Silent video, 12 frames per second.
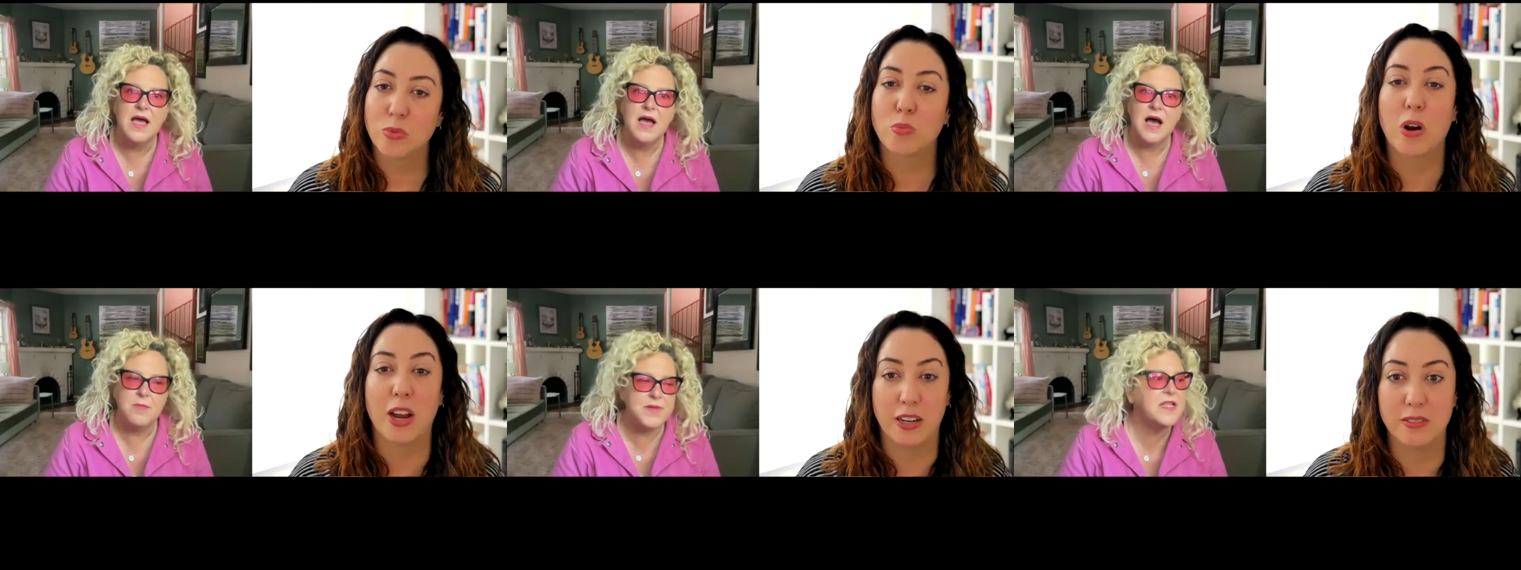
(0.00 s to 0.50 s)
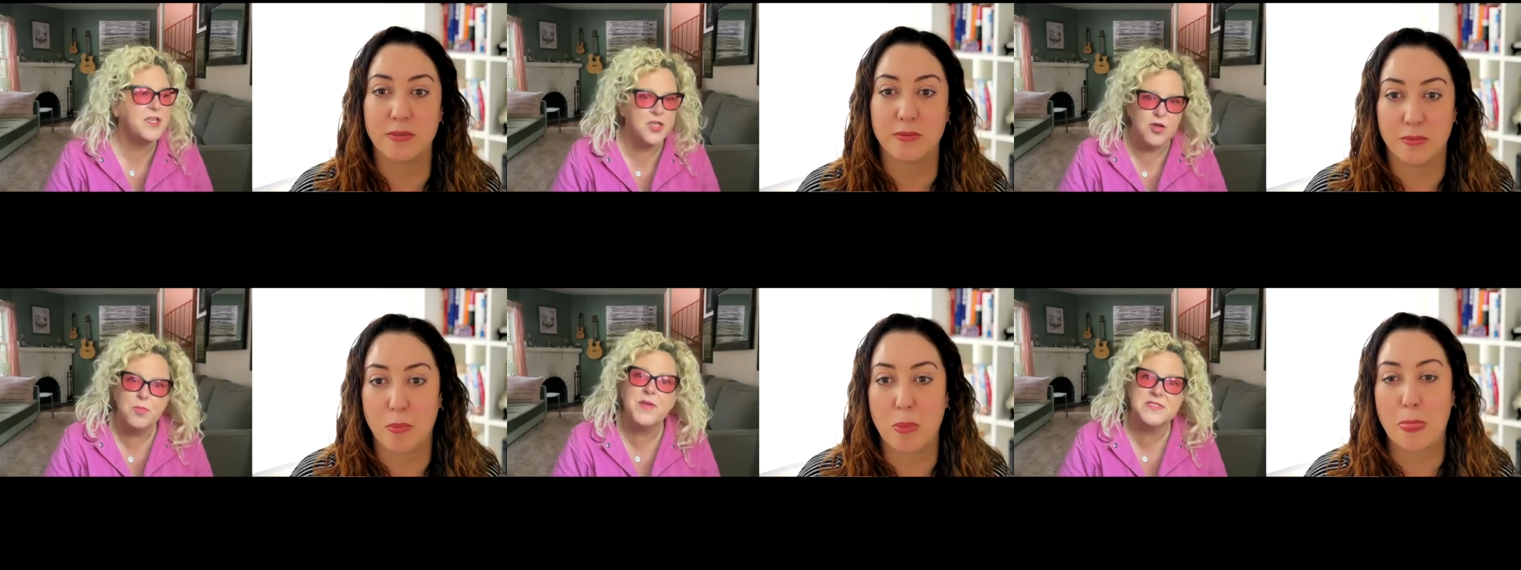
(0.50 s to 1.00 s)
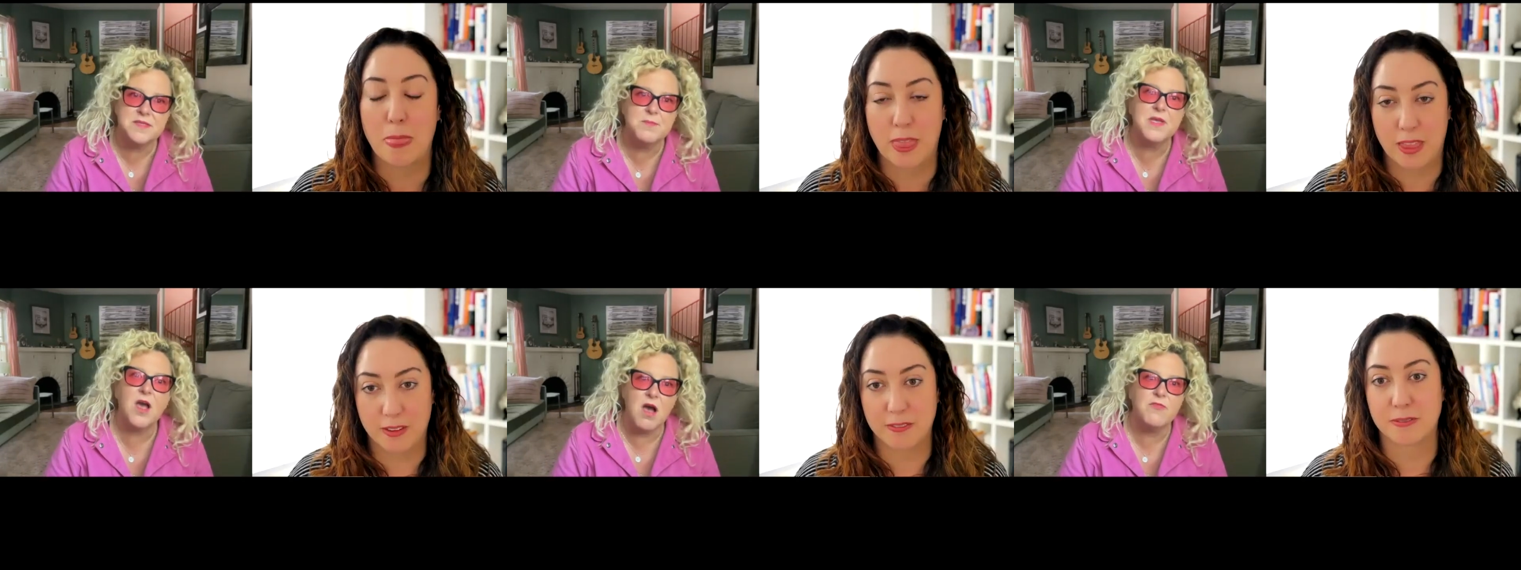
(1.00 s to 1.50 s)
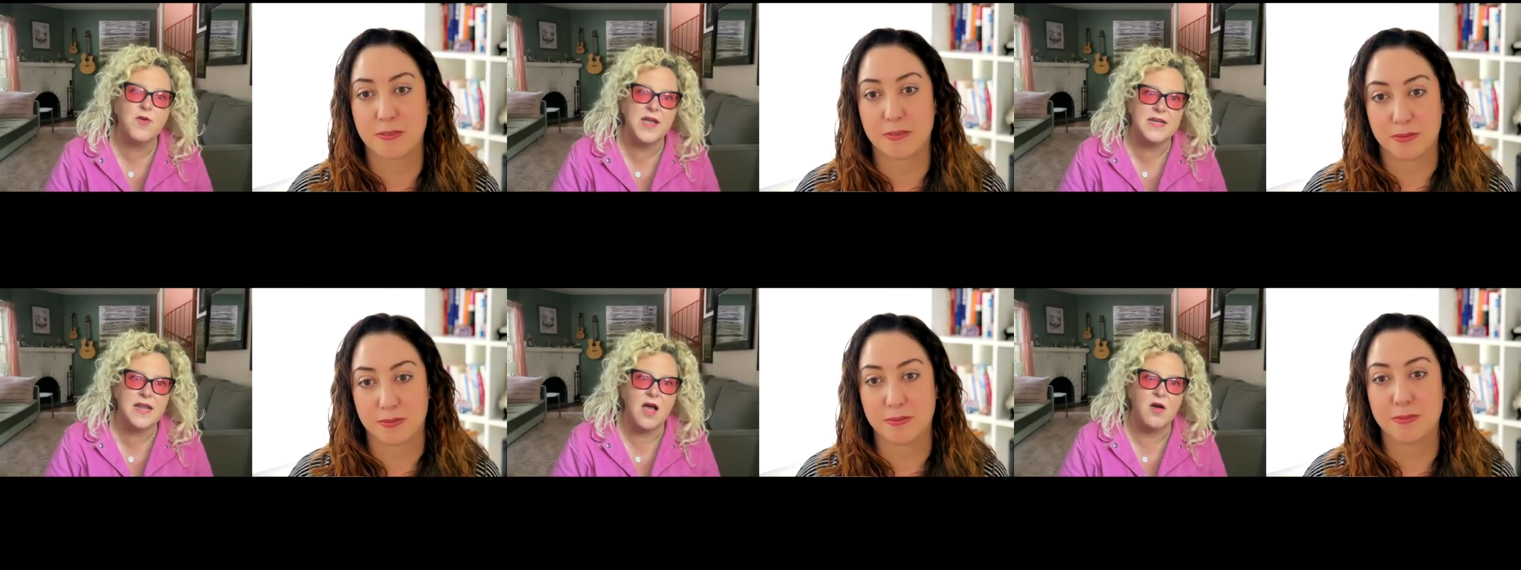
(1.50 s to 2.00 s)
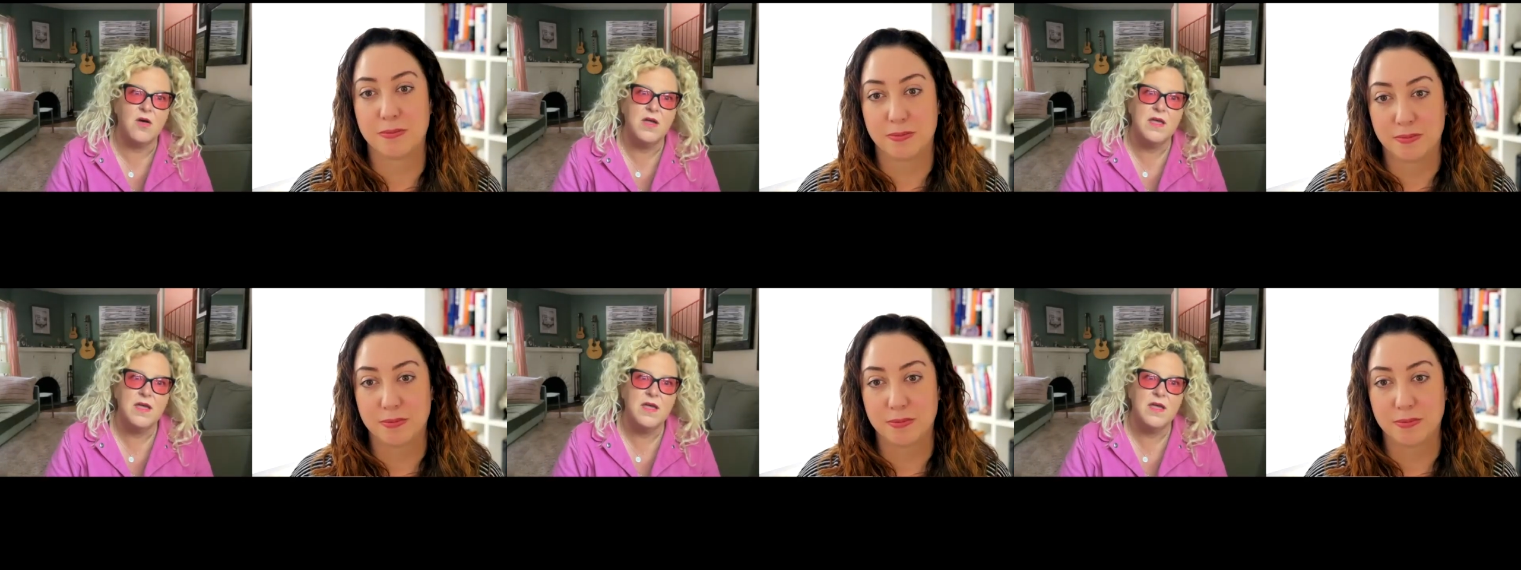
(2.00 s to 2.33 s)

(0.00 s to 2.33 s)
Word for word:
Speaker 1: I'll right. be like, you're pissing me off right now.